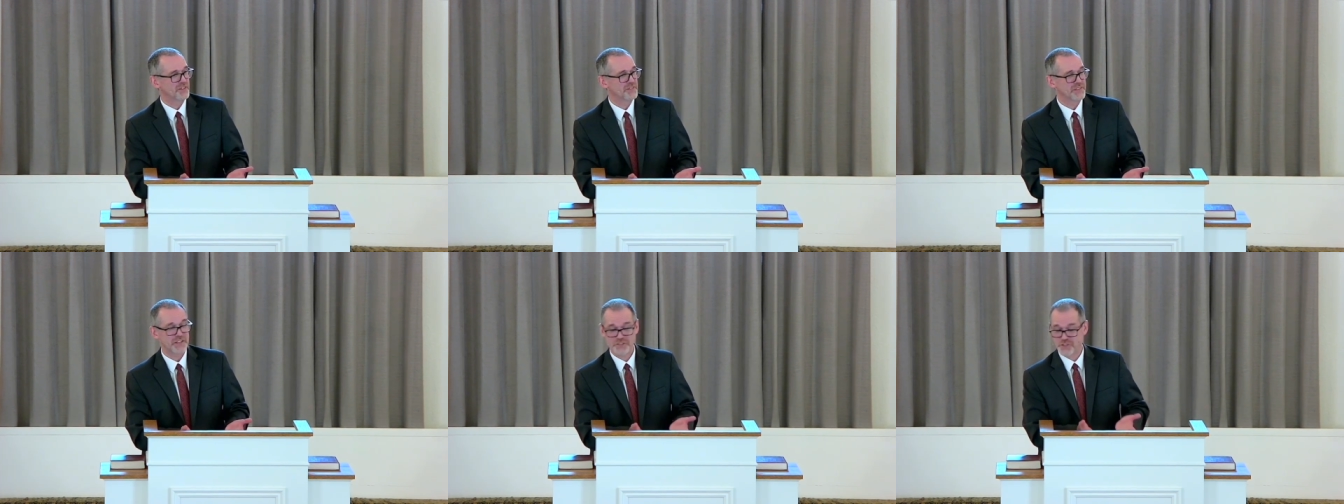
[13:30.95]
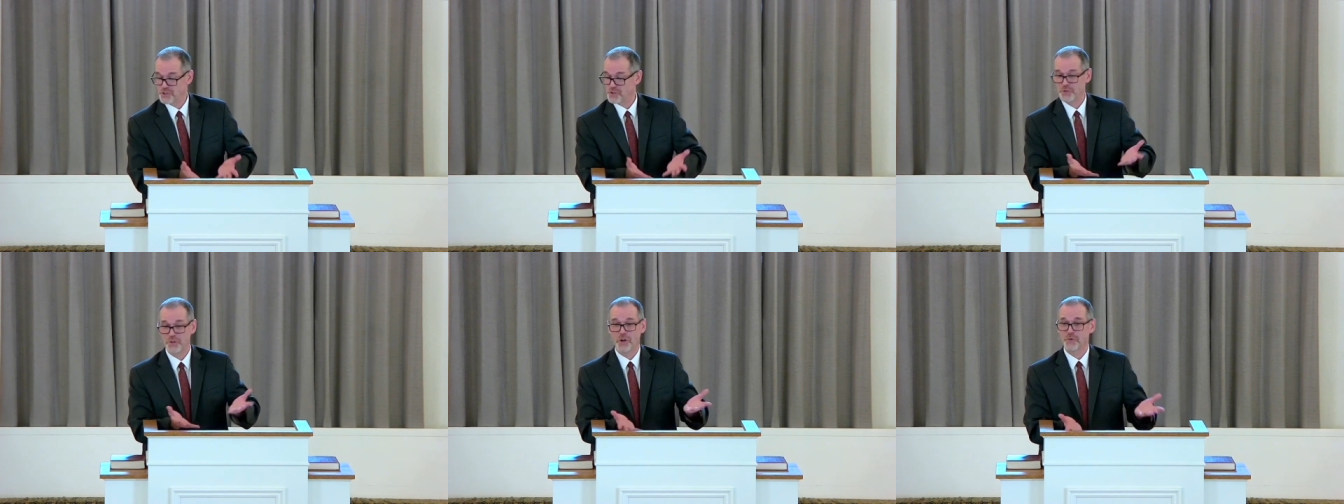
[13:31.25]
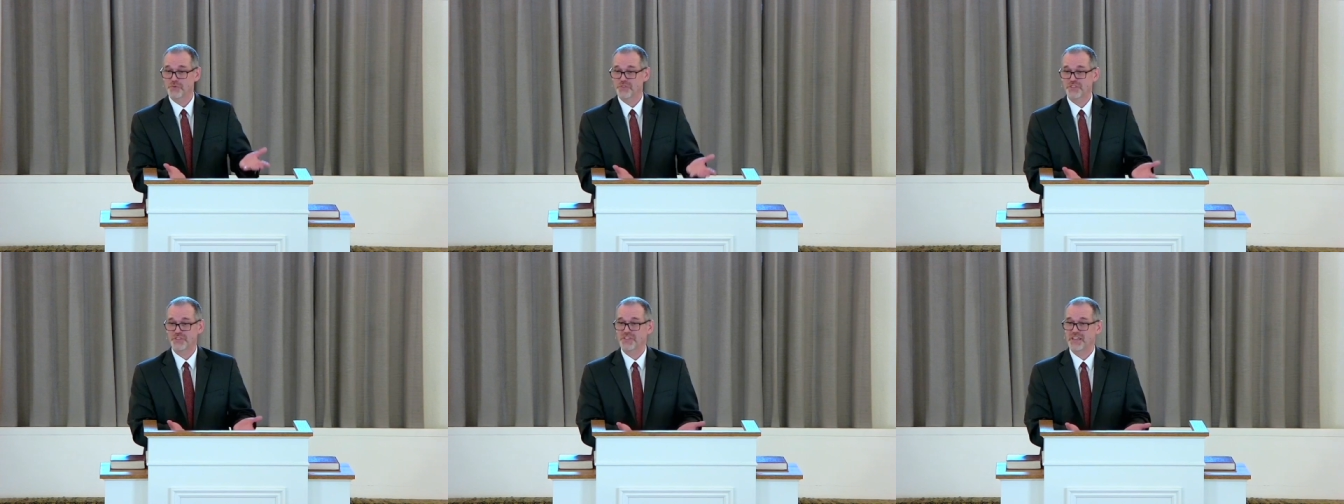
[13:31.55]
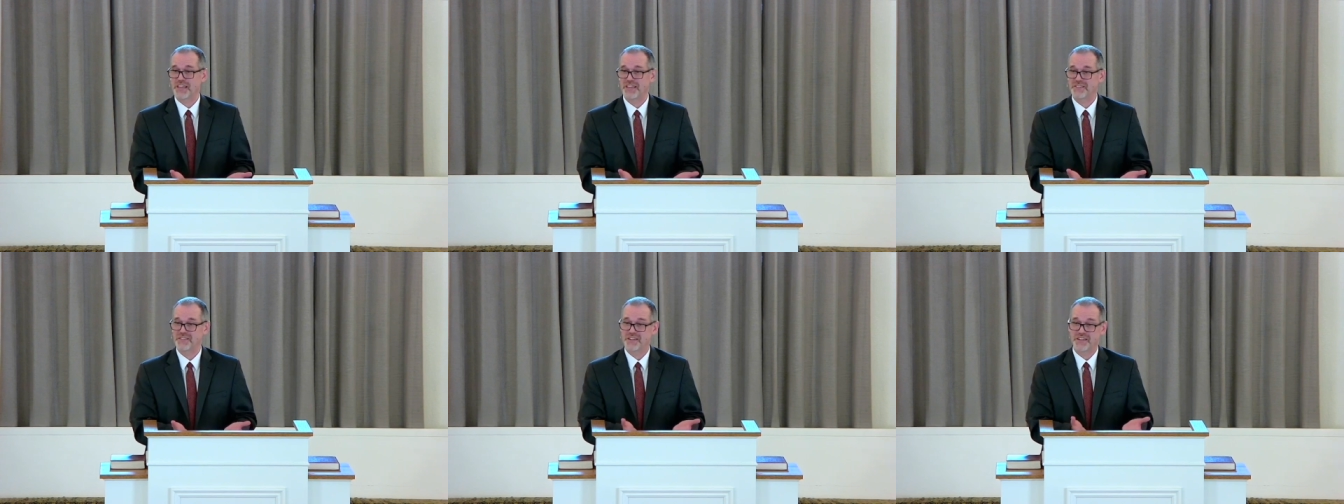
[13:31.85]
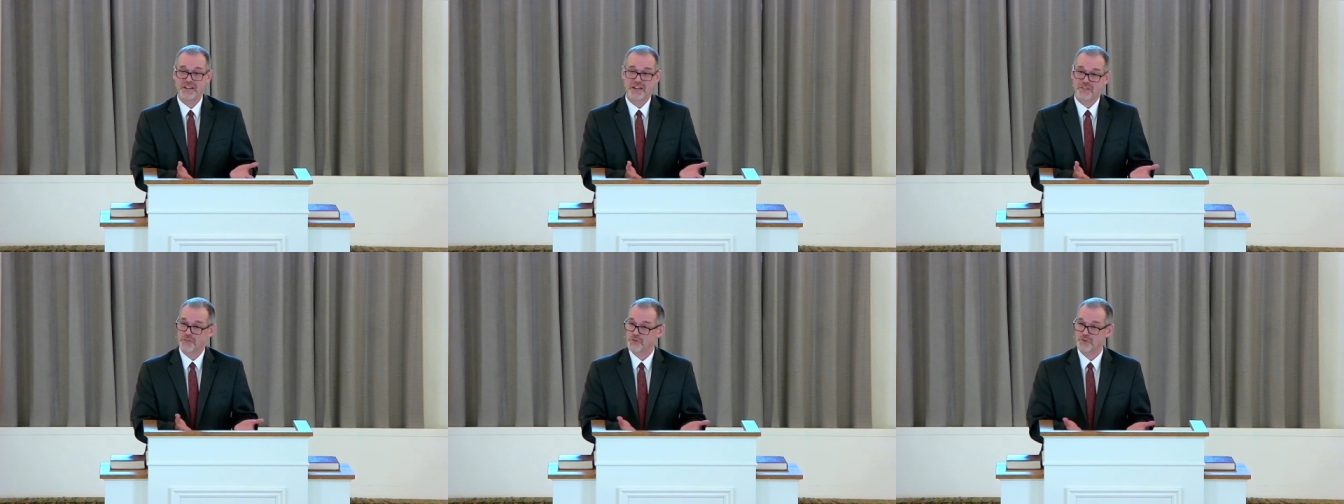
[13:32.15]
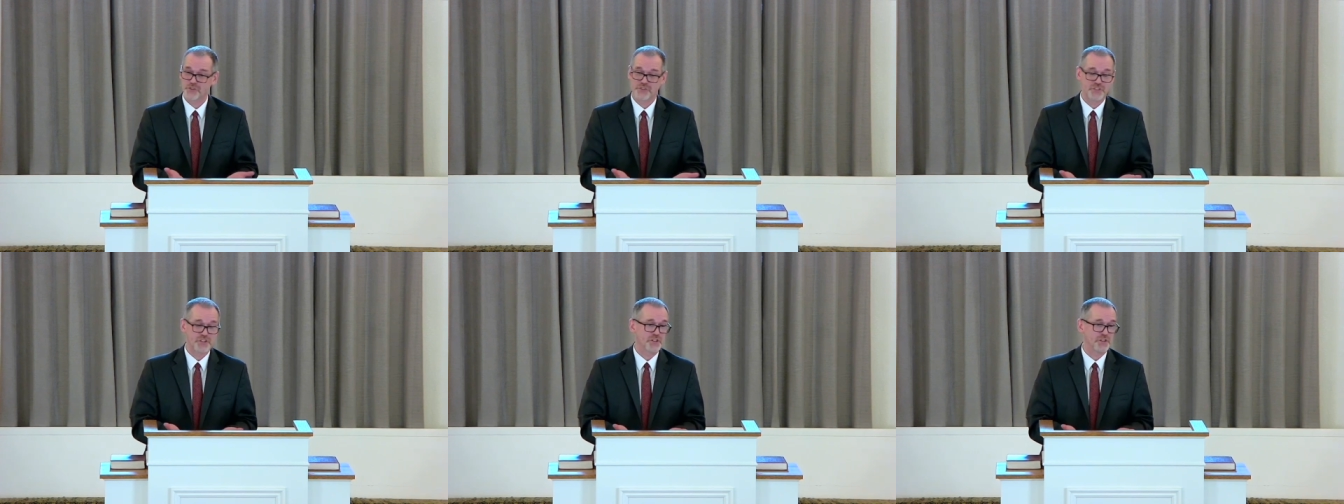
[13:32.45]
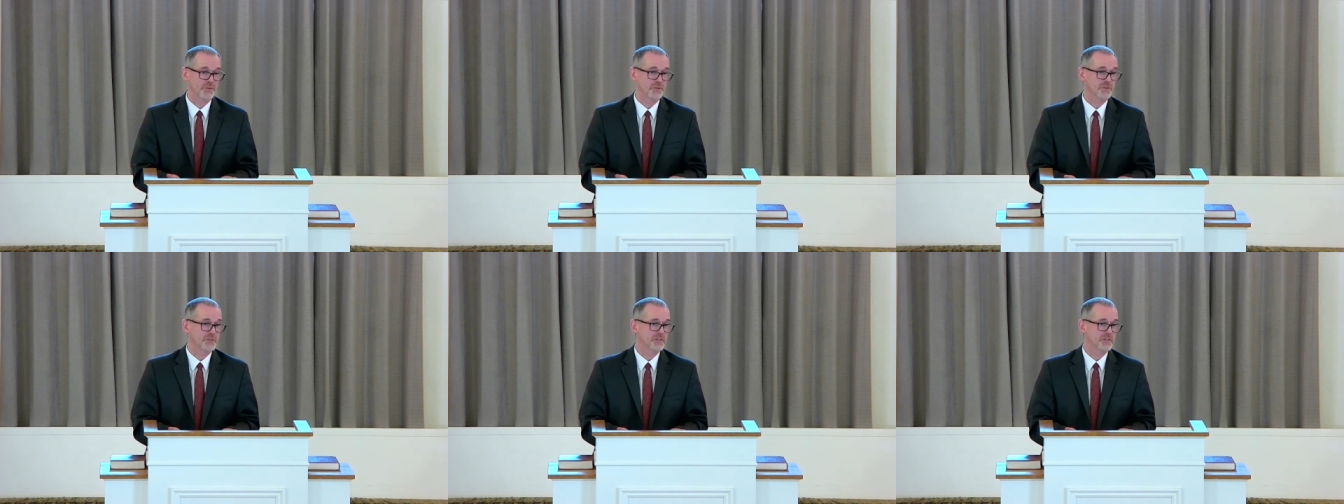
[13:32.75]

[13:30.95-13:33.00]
that you don't see that others do.